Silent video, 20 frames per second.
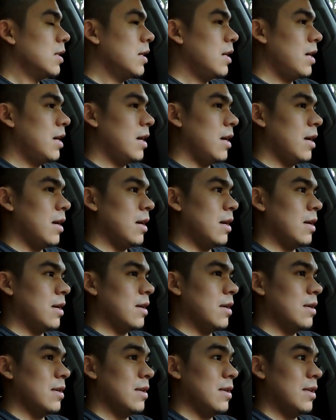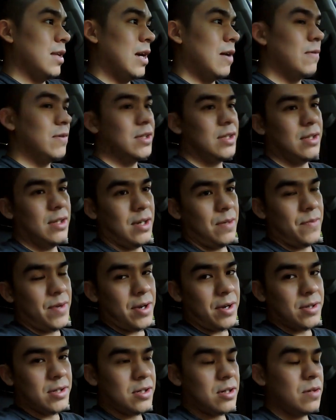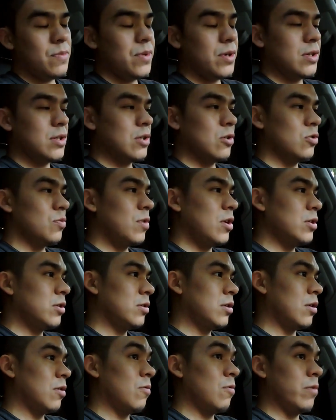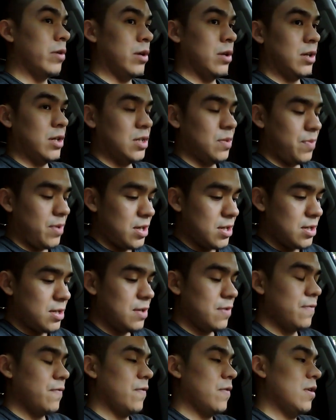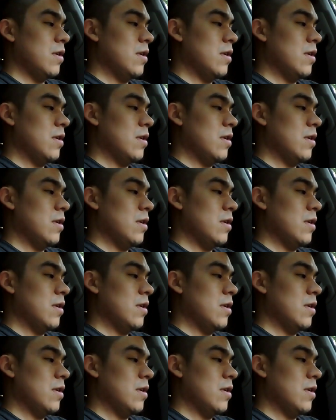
and that was like my concern because those modules are really expensive,